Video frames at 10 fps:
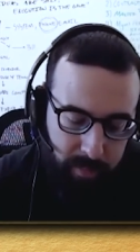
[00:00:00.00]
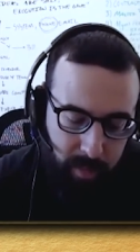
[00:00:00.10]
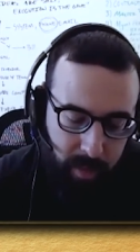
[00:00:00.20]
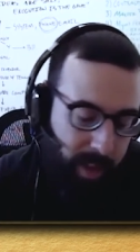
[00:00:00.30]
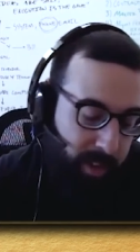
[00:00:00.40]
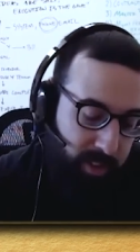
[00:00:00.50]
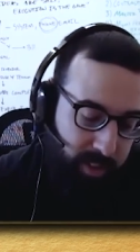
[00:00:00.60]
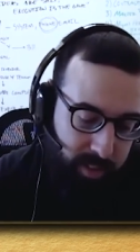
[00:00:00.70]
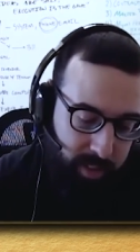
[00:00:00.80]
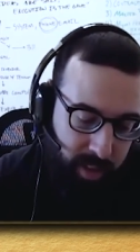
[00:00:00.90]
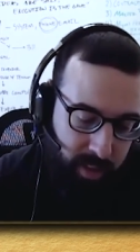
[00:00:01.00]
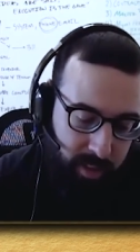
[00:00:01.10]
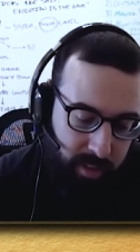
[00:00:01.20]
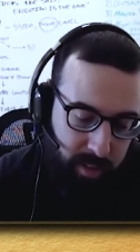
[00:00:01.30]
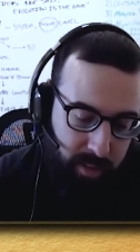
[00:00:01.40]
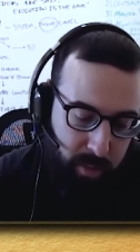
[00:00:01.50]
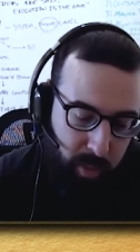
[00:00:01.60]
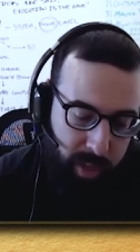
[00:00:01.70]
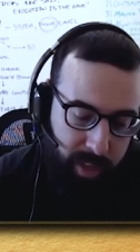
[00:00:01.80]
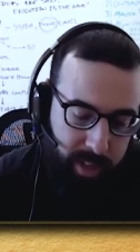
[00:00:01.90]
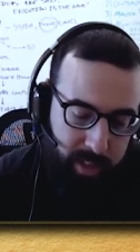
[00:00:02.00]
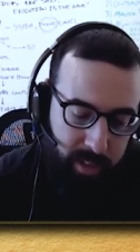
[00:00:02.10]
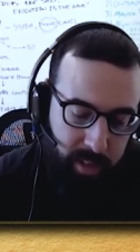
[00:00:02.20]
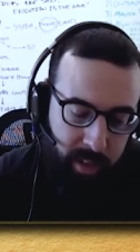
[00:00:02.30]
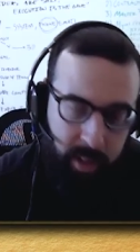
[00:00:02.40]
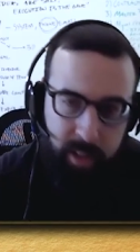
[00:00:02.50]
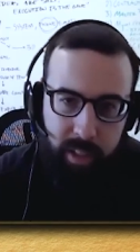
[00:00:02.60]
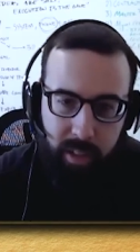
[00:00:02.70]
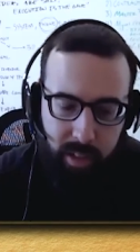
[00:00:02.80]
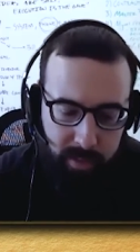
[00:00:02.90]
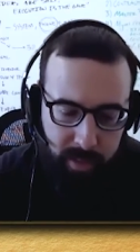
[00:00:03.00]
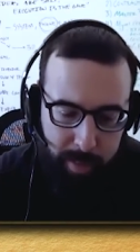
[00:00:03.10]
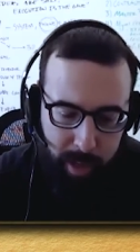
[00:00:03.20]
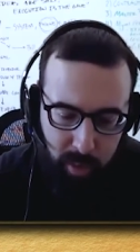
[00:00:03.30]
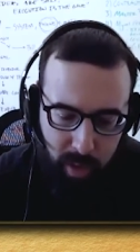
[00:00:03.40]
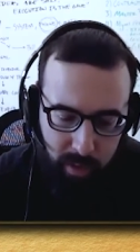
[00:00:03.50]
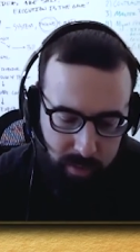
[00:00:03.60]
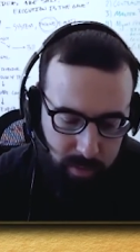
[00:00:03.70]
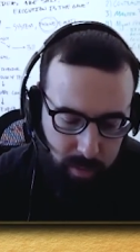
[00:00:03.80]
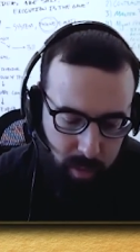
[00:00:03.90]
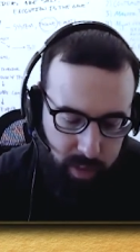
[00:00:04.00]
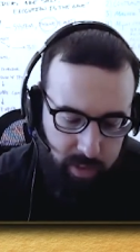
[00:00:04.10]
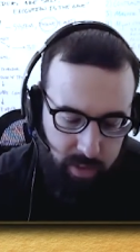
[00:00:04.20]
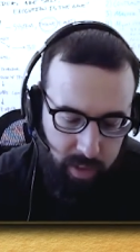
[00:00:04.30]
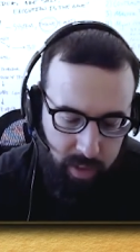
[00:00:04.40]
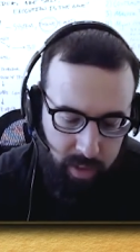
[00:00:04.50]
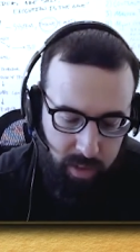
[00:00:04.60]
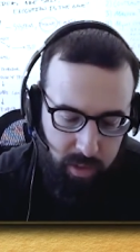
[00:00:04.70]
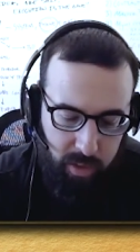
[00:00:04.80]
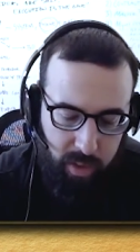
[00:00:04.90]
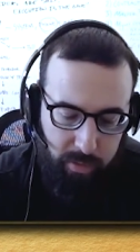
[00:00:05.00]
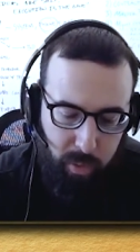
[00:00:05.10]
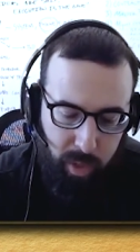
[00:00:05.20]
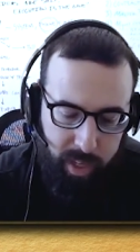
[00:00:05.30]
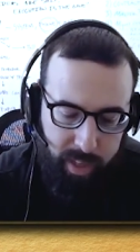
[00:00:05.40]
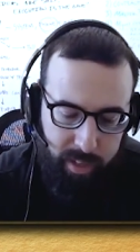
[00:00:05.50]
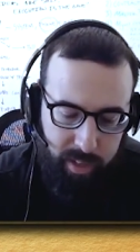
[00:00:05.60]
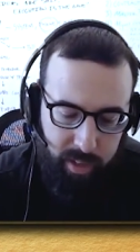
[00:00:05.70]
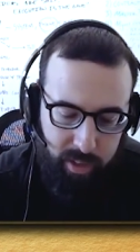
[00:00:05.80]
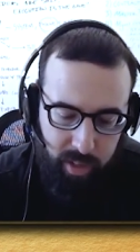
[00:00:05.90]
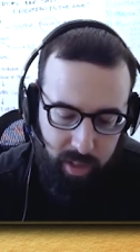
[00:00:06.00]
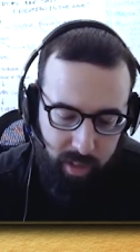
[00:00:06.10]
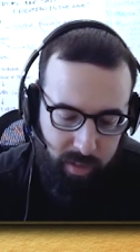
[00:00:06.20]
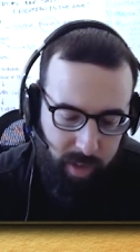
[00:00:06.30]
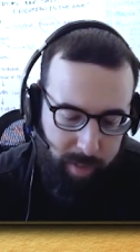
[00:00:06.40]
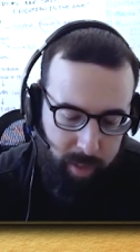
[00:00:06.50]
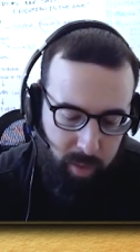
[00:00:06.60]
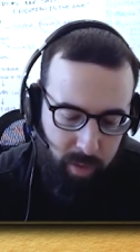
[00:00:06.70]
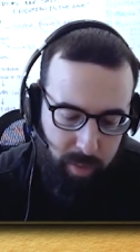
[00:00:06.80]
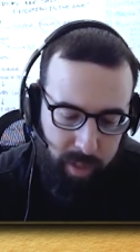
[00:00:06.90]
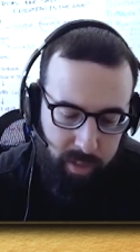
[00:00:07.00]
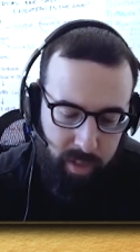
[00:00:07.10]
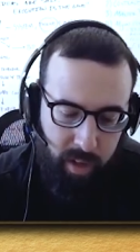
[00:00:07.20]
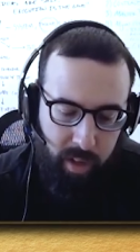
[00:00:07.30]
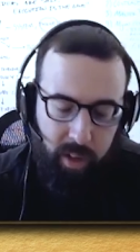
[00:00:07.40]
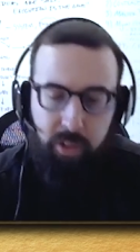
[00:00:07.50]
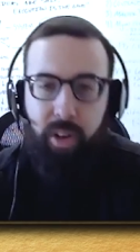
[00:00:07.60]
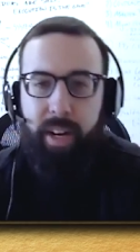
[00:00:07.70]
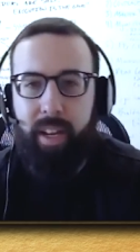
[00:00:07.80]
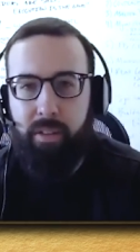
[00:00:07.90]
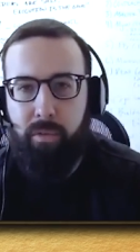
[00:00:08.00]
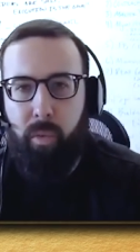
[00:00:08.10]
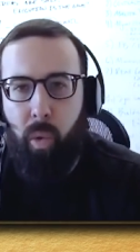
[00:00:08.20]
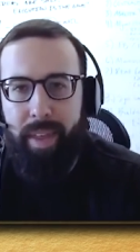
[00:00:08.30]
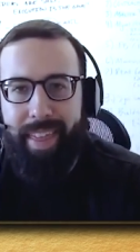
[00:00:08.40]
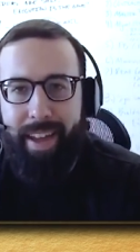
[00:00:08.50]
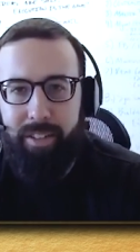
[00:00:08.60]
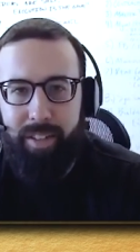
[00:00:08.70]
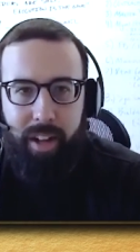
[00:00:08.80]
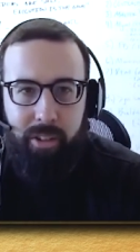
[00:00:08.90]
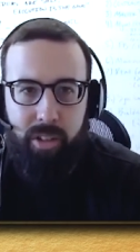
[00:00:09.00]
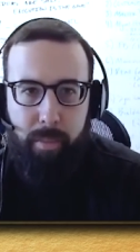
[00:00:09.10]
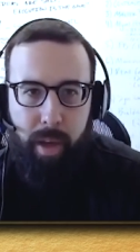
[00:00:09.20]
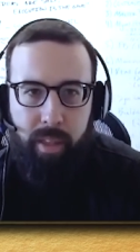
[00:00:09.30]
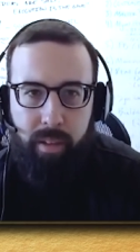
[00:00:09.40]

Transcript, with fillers: actually, I'll say, you know, $48,000 a year, because that's going to divide by 12 more easily. So you got $48,000 a year divided by 12 months. You're trying to get to $4,000 a month,